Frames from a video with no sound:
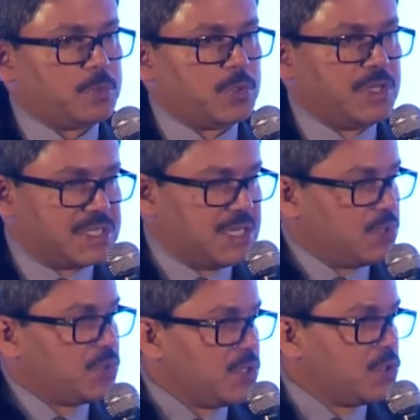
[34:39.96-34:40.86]
to listen
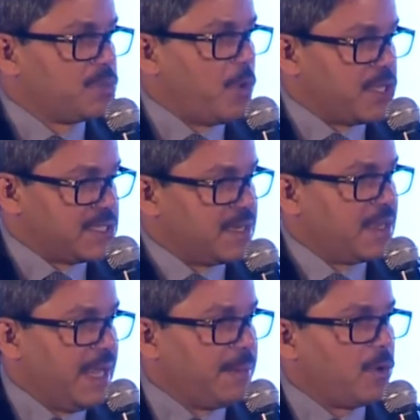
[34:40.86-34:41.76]
to the youth's voice and
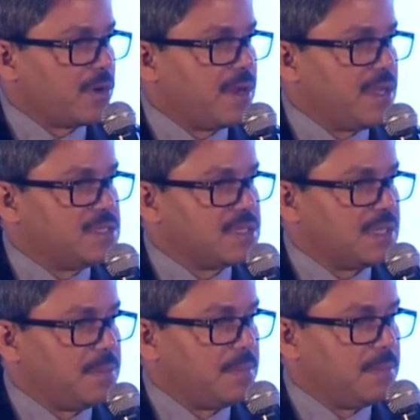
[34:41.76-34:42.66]
help organizing
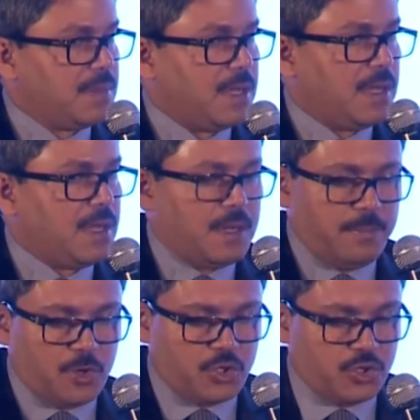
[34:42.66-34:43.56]
them. Uh,
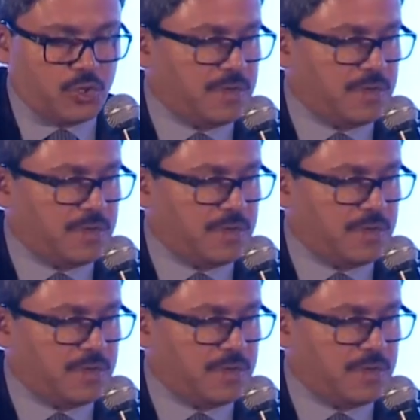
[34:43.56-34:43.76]
I'm not sure